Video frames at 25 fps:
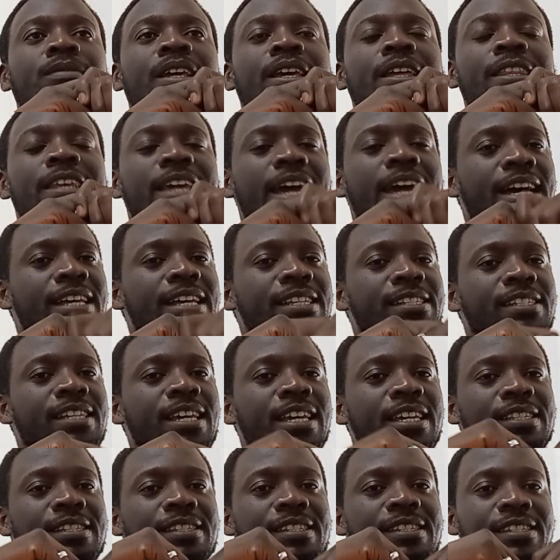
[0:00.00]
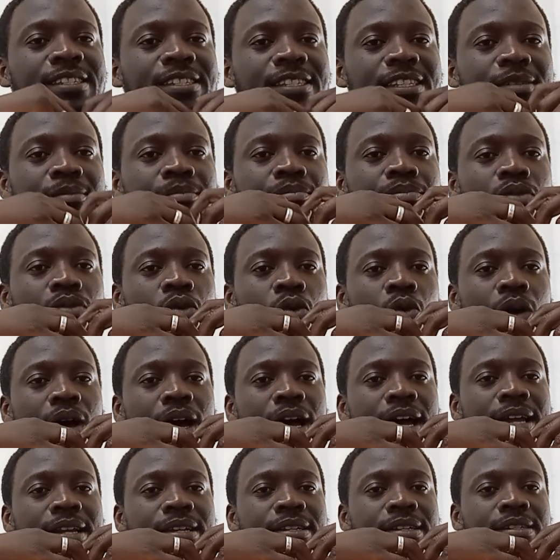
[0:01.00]
The answer is simple
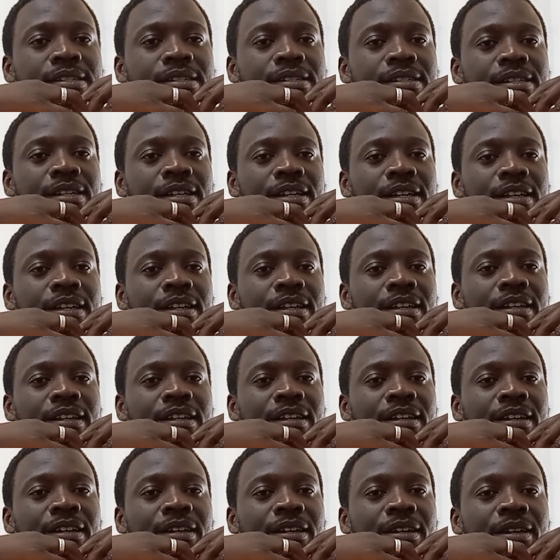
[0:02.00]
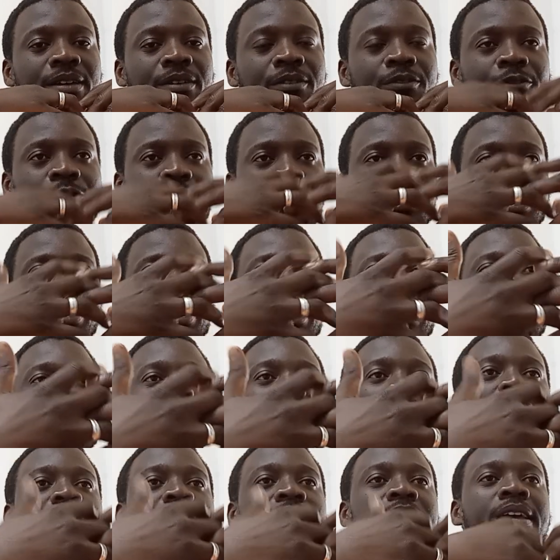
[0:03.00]
and freeing,
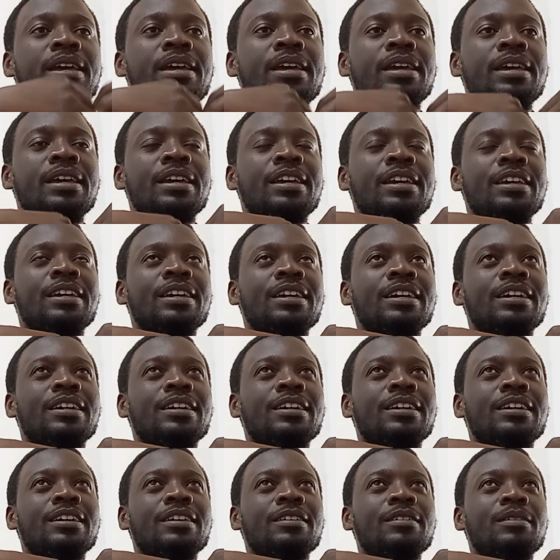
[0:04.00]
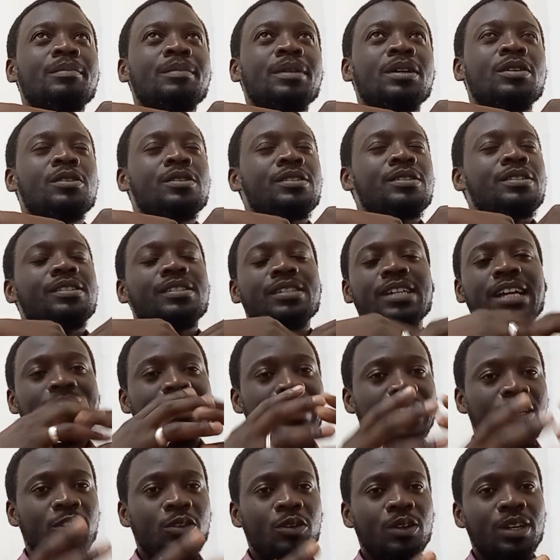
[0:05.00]
because
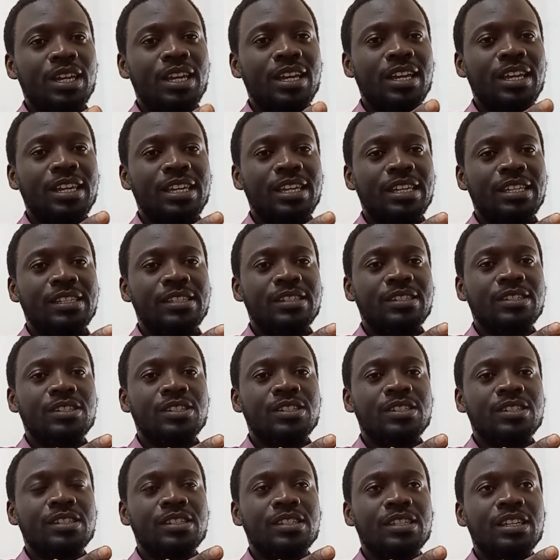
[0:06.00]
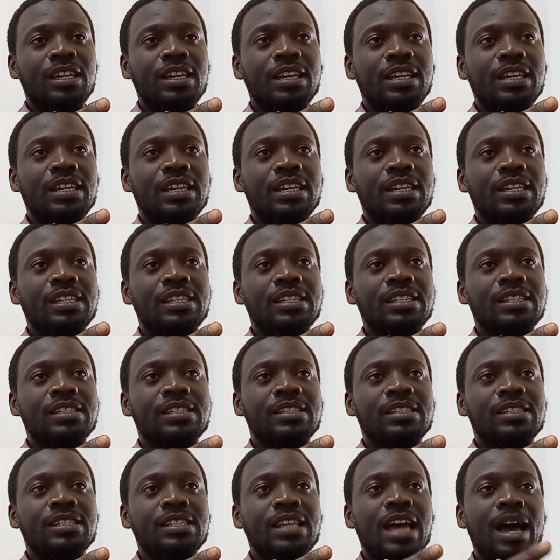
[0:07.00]
cataloging
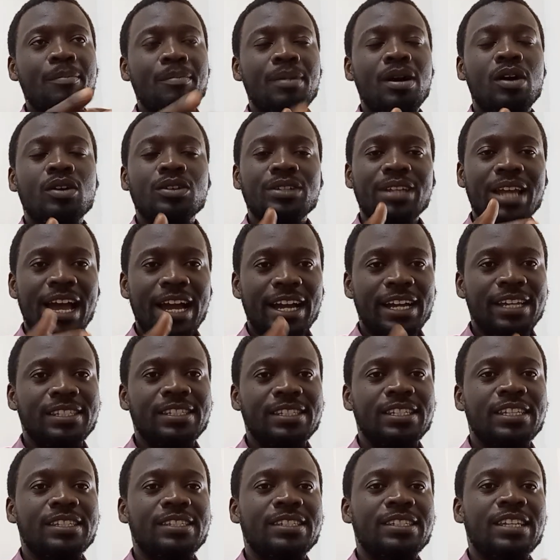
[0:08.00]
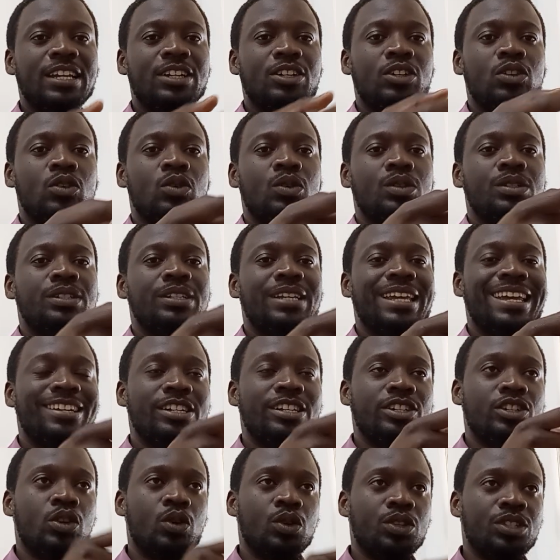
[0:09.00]
is about access and not
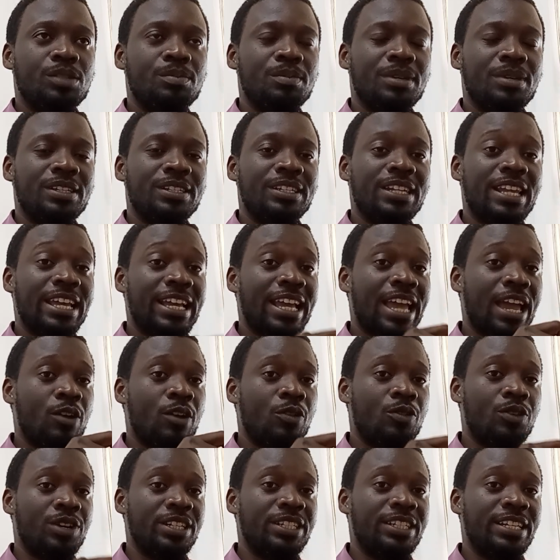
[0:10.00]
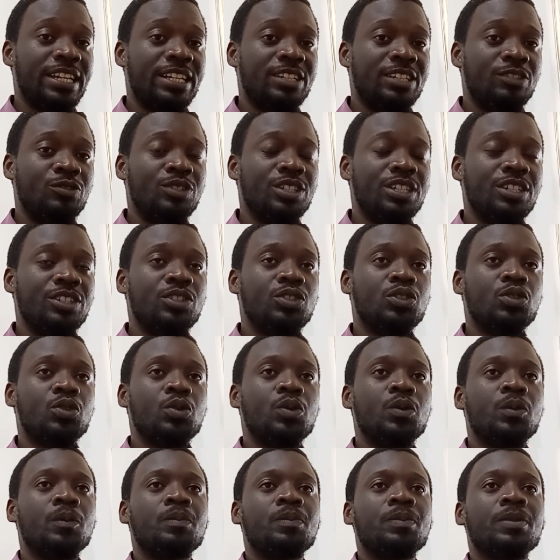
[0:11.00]
endorsement, like I already alluded
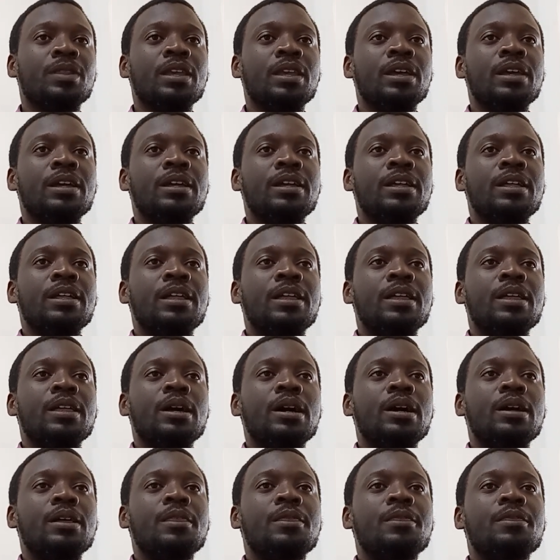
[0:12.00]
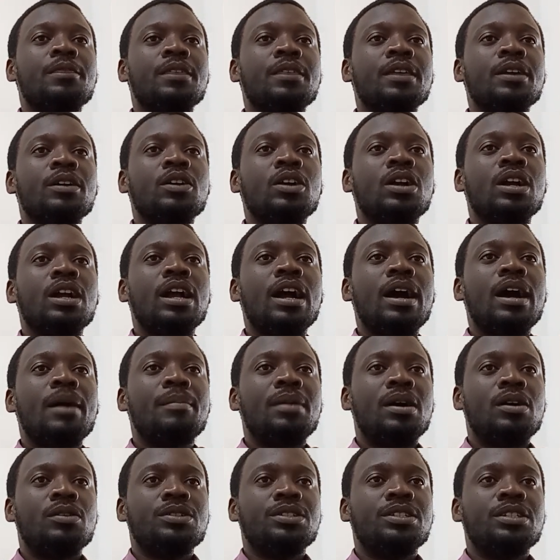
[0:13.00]
to. Think
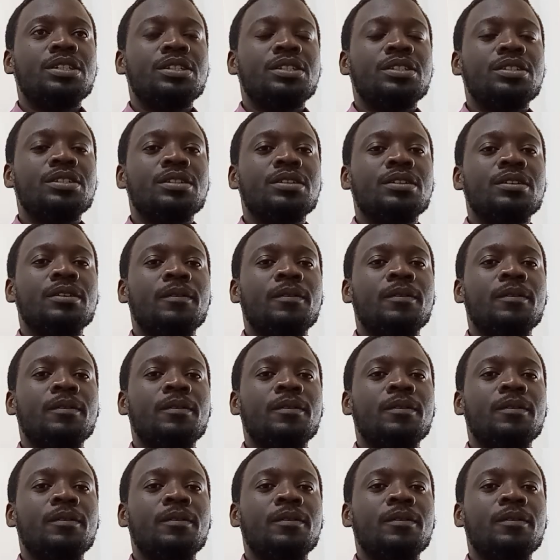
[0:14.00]
about it.